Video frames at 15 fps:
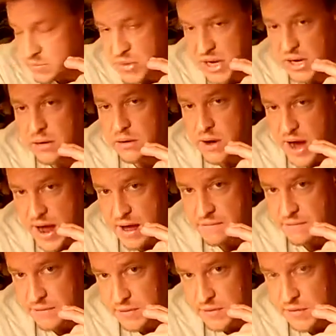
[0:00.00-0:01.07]
a big
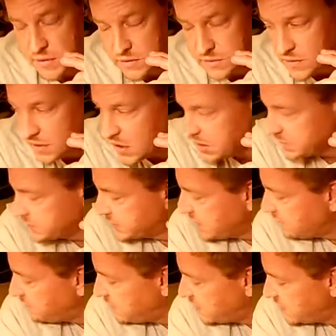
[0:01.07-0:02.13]
craft, and there's a lot of
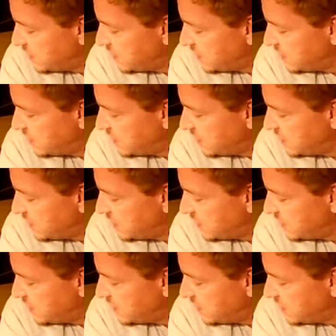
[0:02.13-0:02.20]
stuff in